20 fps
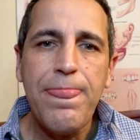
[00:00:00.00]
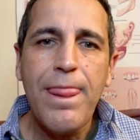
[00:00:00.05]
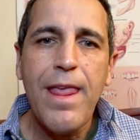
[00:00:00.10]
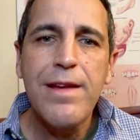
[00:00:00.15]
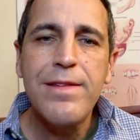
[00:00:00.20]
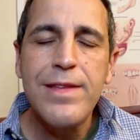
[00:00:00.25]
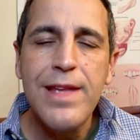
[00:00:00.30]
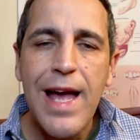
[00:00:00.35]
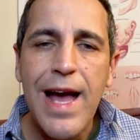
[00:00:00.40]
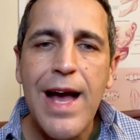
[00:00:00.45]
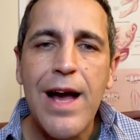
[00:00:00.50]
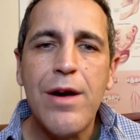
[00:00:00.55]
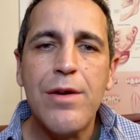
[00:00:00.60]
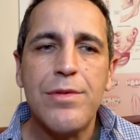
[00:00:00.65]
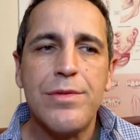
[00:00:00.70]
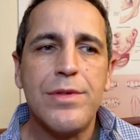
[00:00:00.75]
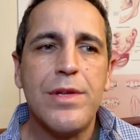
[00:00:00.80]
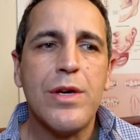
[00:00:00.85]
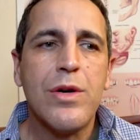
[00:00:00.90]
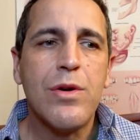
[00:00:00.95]
now,
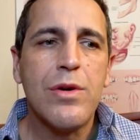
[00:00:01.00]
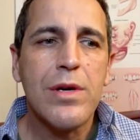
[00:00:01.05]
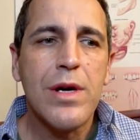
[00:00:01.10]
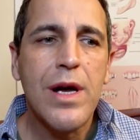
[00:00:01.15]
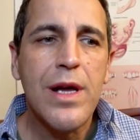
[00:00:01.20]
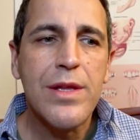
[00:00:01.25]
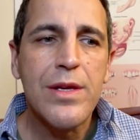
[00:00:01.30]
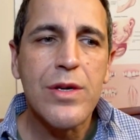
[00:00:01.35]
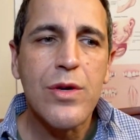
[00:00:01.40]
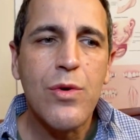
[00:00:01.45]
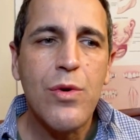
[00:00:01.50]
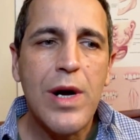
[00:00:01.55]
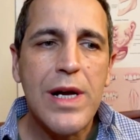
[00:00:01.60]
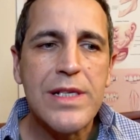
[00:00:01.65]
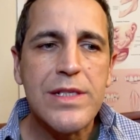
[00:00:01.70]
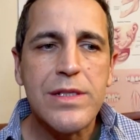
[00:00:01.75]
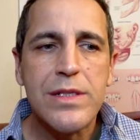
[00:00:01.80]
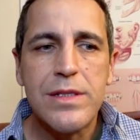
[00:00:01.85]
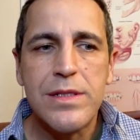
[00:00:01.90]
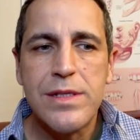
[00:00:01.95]
the other
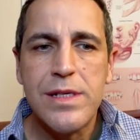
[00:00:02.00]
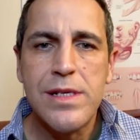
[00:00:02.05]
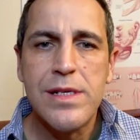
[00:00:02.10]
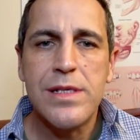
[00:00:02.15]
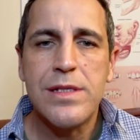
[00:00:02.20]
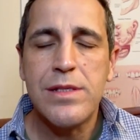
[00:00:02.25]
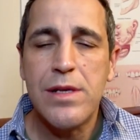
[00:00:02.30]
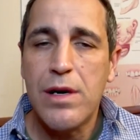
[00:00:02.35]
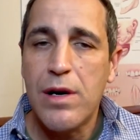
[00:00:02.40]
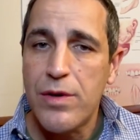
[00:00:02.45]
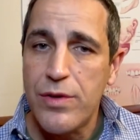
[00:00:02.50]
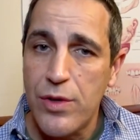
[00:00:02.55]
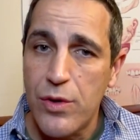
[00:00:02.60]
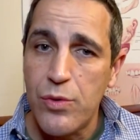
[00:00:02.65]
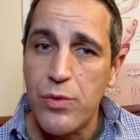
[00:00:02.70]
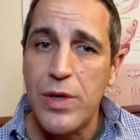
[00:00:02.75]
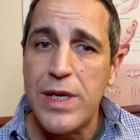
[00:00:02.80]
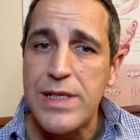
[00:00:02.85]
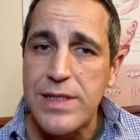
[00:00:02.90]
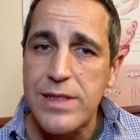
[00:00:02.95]
questions is, are there
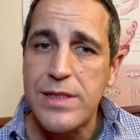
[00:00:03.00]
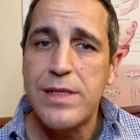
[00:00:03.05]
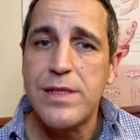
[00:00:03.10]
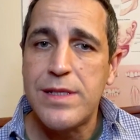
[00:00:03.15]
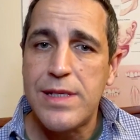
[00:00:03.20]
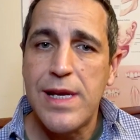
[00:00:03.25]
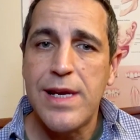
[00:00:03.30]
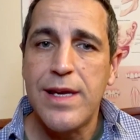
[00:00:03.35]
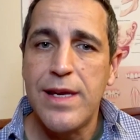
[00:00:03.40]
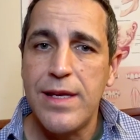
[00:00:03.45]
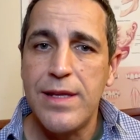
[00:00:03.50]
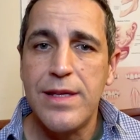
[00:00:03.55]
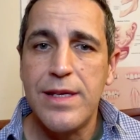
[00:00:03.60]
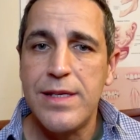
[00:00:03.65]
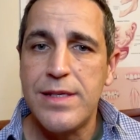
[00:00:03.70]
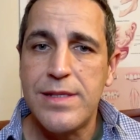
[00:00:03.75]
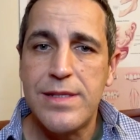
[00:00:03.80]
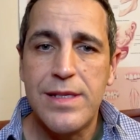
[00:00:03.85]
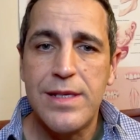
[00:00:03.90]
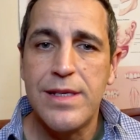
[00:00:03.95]
risks to taking
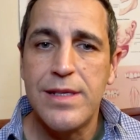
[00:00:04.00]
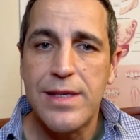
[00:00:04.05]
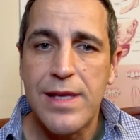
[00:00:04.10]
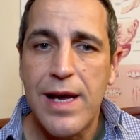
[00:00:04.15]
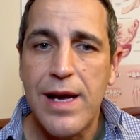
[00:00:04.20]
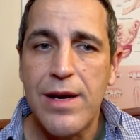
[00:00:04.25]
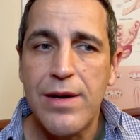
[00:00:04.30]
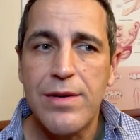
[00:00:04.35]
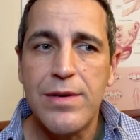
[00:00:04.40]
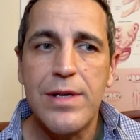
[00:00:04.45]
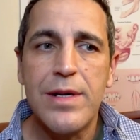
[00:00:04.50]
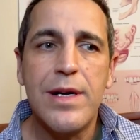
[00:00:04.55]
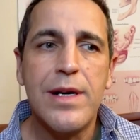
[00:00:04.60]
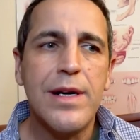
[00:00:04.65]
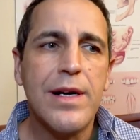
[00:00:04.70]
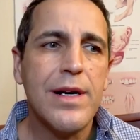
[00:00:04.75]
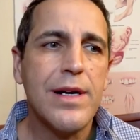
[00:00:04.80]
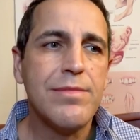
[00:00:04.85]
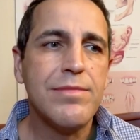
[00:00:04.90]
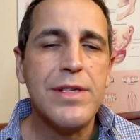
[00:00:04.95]
these teeth out?
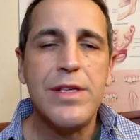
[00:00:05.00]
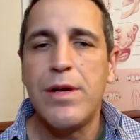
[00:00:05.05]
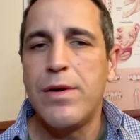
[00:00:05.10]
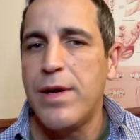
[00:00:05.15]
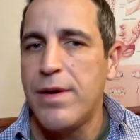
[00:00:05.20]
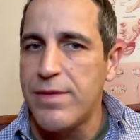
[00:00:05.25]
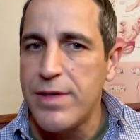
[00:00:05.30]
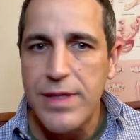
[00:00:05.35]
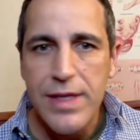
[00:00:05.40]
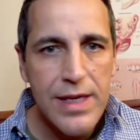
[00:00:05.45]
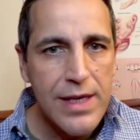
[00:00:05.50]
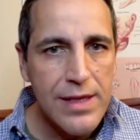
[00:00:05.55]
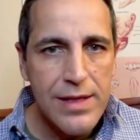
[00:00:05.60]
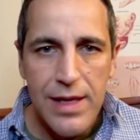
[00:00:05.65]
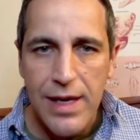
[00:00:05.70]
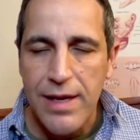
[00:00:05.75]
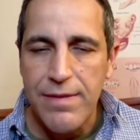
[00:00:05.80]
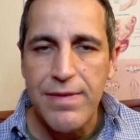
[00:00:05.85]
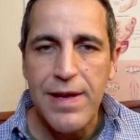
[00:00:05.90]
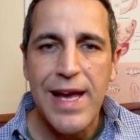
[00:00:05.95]
Uh, you know, everything in
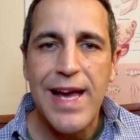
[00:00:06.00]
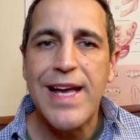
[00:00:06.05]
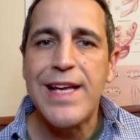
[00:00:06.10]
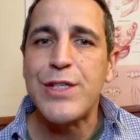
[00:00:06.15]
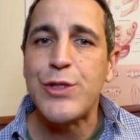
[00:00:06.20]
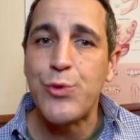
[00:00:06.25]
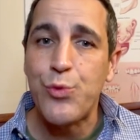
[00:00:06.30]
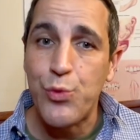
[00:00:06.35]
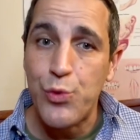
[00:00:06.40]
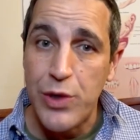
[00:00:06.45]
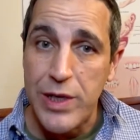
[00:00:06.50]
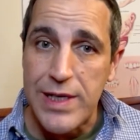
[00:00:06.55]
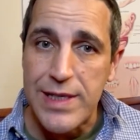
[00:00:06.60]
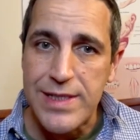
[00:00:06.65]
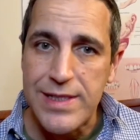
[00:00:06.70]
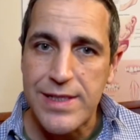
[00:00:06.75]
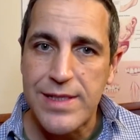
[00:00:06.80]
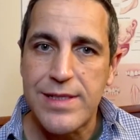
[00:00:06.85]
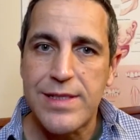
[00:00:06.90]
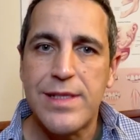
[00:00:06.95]
life has
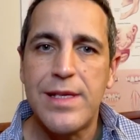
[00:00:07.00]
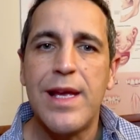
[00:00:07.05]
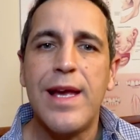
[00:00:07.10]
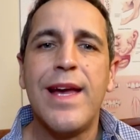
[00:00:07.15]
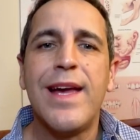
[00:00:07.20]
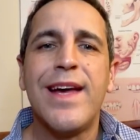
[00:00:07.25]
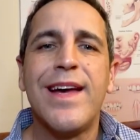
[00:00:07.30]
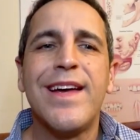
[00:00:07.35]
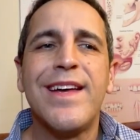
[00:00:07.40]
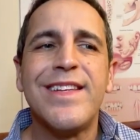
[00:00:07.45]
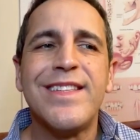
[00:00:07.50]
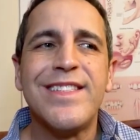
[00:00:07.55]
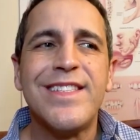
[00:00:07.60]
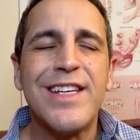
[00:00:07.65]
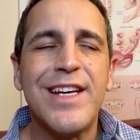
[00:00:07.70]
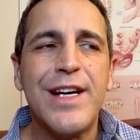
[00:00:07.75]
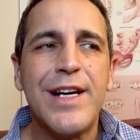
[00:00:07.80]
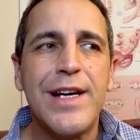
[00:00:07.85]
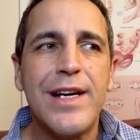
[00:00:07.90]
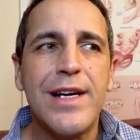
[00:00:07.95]
risks, and
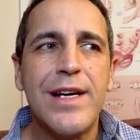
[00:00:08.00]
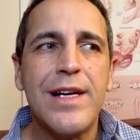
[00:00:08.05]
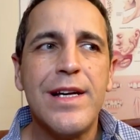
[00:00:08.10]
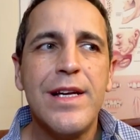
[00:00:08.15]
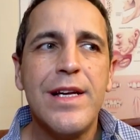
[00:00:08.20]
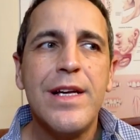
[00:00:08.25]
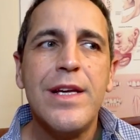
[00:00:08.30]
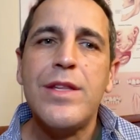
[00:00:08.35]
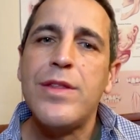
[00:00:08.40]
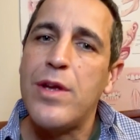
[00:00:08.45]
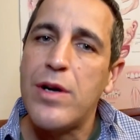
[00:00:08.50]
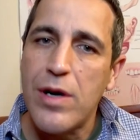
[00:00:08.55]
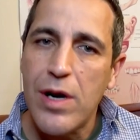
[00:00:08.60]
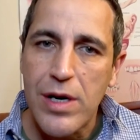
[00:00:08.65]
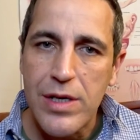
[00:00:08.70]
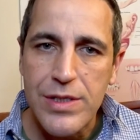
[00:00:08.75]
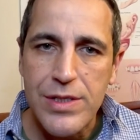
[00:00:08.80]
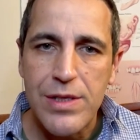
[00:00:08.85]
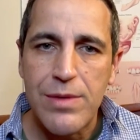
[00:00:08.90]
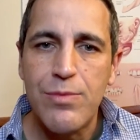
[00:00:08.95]
uh, there
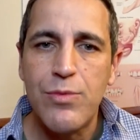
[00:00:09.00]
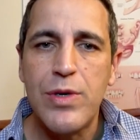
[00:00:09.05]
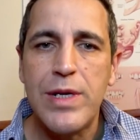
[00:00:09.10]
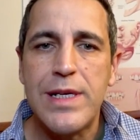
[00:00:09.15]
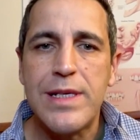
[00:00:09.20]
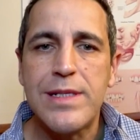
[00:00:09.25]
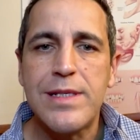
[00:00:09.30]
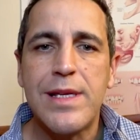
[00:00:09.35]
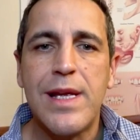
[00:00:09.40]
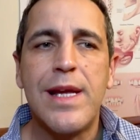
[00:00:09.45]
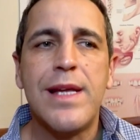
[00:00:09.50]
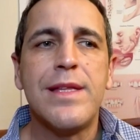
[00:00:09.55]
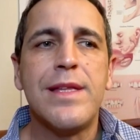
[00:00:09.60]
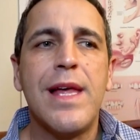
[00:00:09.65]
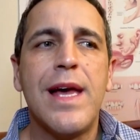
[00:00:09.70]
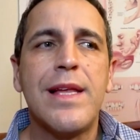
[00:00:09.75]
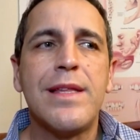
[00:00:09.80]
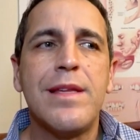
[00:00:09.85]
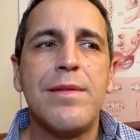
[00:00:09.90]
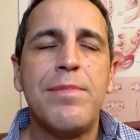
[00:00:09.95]
are some risks, and
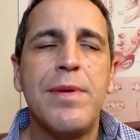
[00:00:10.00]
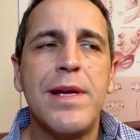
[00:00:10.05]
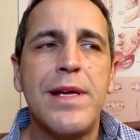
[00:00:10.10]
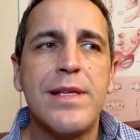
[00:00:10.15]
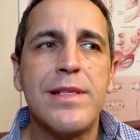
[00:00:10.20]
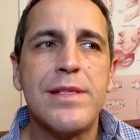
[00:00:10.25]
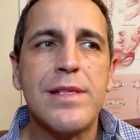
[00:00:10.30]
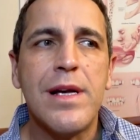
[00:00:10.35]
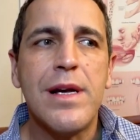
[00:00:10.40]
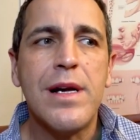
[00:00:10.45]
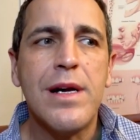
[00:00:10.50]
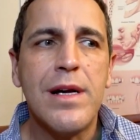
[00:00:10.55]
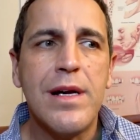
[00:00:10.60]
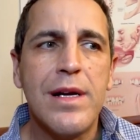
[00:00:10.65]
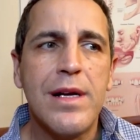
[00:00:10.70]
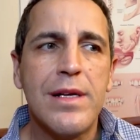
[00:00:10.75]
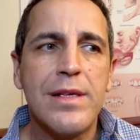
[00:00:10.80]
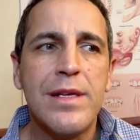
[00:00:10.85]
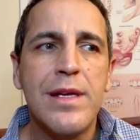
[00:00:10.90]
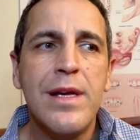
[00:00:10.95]
that depends
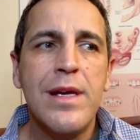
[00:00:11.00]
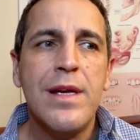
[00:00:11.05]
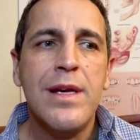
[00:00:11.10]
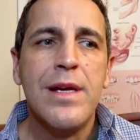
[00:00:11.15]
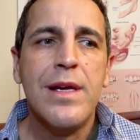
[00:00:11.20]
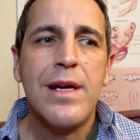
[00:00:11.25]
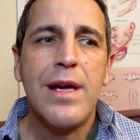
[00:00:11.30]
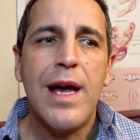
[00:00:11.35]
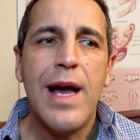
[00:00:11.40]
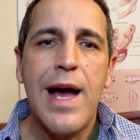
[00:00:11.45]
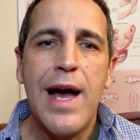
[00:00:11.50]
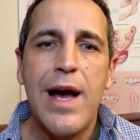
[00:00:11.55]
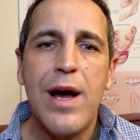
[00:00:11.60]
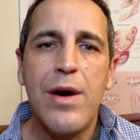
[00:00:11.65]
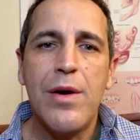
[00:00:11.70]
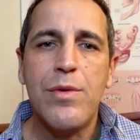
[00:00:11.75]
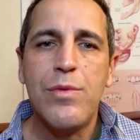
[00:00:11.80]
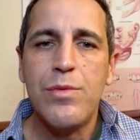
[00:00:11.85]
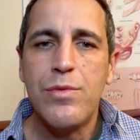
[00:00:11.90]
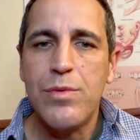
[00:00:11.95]
on
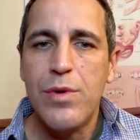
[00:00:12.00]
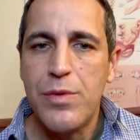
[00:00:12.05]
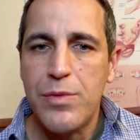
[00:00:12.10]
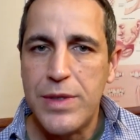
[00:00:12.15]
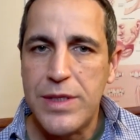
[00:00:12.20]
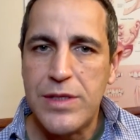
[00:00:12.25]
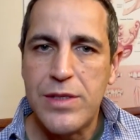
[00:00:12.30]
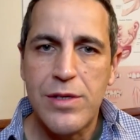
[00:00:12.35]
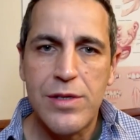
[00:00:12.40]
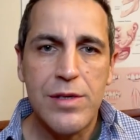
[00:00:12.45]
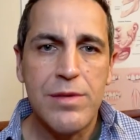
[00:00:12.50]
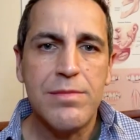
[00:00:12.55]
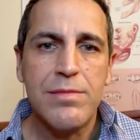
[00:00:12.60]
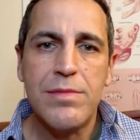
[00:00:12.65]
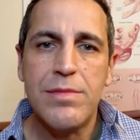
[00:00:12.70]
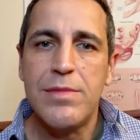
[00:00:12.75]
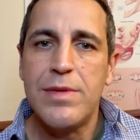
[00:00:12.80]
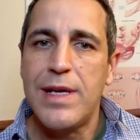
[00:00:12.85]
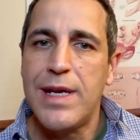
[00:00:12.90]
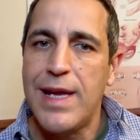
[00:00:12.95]
how what we
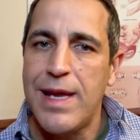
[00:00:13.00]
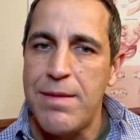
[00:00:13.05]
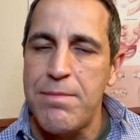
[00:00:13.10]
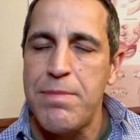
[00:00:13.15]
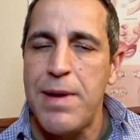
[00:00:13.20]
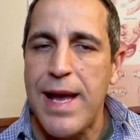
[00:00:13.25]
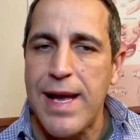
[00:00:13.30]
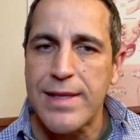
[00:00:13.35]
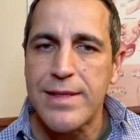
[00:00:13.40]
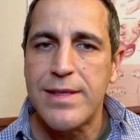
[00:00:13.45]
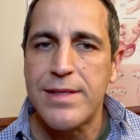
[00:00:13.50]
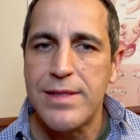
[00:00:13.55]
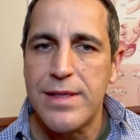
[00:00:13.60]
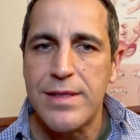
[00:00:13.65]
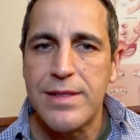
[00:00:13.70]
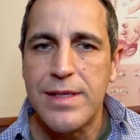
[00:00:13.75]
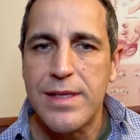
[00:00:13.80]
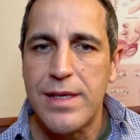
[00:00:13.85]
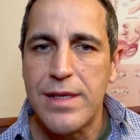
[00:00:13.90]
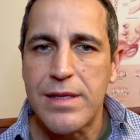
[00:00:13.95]
term impacted the
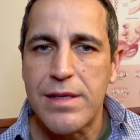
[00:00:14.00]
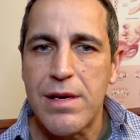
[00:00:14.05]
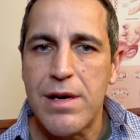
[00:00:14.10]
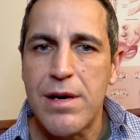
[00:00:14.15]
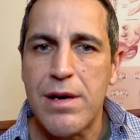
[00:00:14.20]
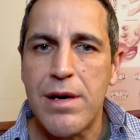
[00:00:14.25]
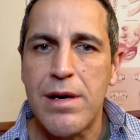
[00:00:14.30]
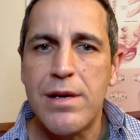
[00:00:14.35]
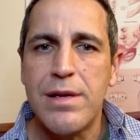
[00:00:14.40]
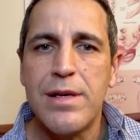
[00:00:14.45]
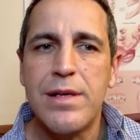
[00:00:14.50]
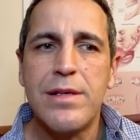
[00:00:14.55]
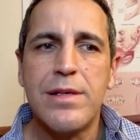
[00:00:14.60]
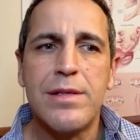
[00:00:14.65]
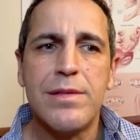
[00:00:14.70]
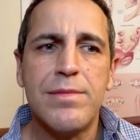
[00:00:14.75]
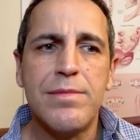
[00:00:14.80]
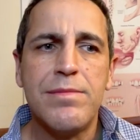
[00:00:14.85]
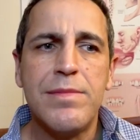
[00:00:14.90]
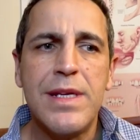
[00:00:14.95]
teeth are, uh,
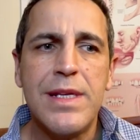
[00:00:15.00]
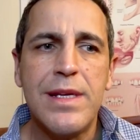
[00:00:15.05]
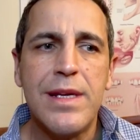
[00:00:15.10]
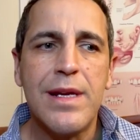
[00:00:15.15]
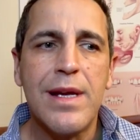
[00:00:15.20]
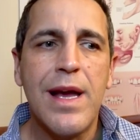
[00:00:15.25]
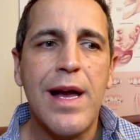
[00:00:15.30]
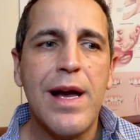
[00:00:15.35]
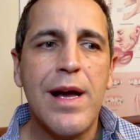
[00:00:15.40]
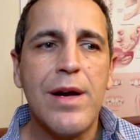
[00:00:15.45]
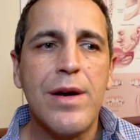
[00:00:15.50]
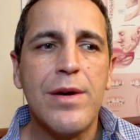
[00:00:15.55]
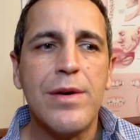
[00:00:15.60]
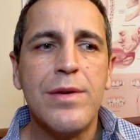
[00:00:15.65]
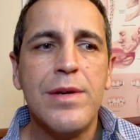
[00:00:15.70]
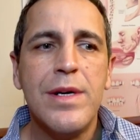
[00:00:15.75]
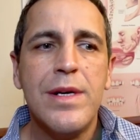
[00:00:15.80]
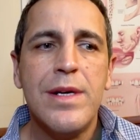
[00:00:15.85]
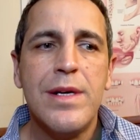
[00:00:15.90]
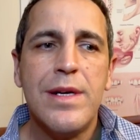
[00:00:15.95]
meaning how
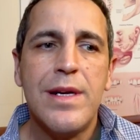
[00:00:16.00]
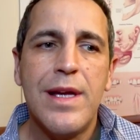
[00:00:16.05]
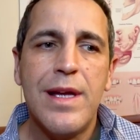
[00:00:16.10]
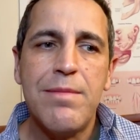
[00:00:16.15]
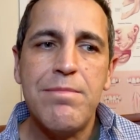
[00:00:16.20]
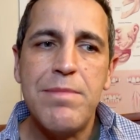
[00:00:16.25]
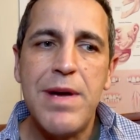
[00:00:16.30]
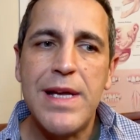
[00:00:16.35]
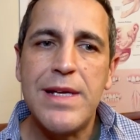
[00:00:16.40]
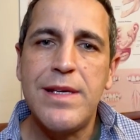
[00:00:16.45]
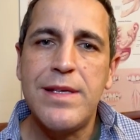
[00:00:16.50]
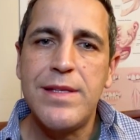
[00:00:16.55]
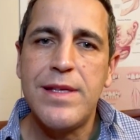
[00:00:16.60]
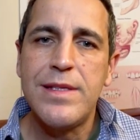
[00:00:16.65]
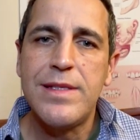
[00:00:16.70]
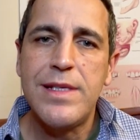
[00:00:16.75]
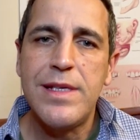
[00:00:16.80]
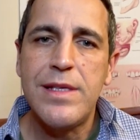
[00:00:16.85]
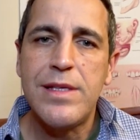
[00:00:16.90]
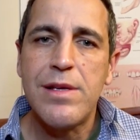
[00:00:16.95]
embedded the
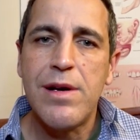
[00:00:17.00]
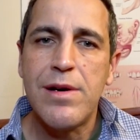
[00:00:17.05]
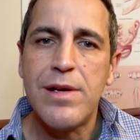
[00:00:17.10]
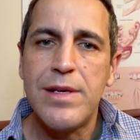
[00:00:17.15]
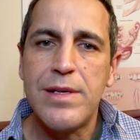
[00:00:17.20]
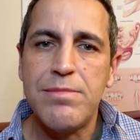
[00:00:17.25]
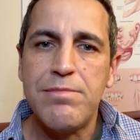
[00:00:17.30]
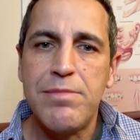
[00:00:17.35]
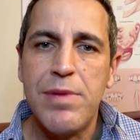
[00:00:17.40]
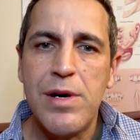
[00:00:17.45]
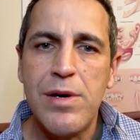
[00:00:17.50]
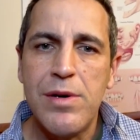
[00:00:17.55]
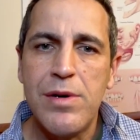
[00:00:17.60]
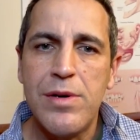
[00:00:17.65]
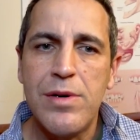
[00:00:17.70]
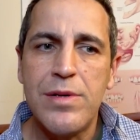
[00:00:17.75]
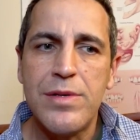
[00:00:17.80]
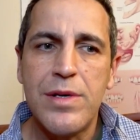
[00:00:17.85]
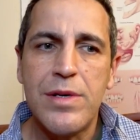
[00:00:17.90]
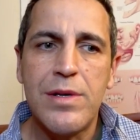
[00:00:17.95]
teeth are in
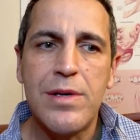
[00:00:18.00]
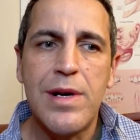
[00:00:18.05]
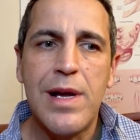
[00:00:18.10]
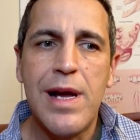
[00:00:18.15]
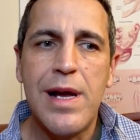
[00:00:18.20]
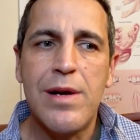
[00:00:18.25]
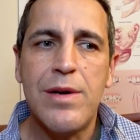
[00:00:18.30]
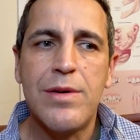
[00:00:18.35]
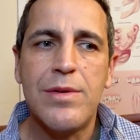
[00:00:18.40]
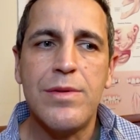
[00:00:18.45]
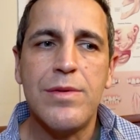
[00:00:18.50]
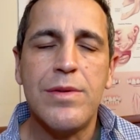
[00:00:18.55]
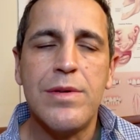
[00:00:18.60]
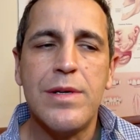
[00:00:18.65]
bone, or how